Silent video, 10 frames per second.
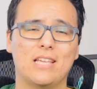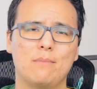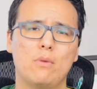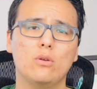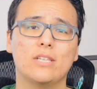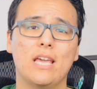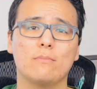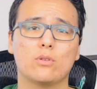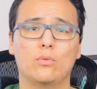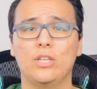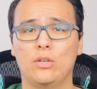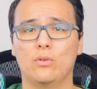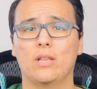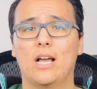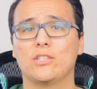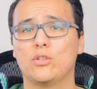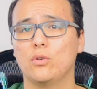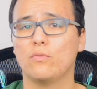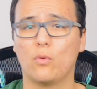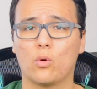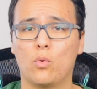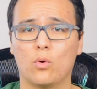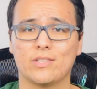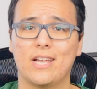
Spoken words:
and most games only utilize 2 to 4 cores